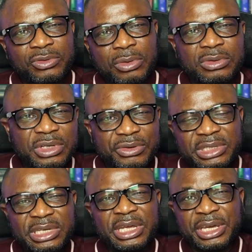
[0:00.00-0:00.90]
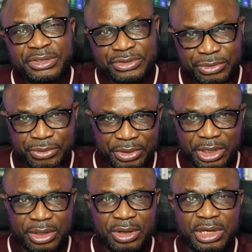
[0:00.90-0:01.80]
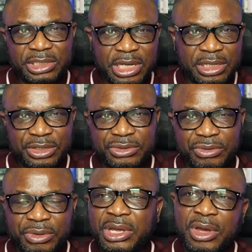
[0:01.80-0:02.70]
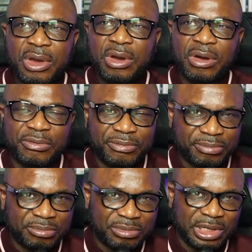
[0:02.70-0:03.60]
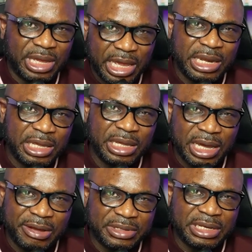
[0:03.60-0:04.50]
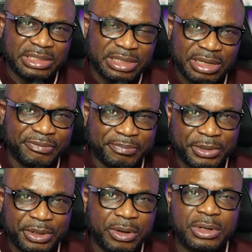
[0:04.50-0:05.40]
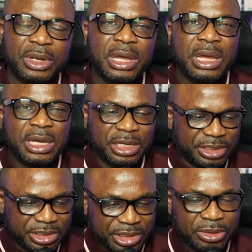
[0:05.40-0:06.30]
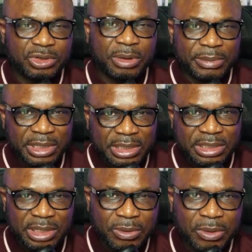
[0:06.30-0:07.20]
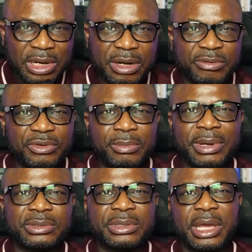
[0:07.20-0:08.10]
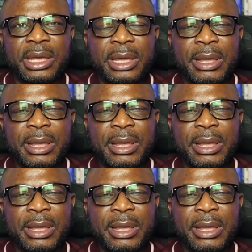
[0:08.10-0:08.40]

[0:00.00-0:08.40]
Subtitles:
those written history, ancient history of the early, after the slave period, is still troubling the whole land of Yoruba today.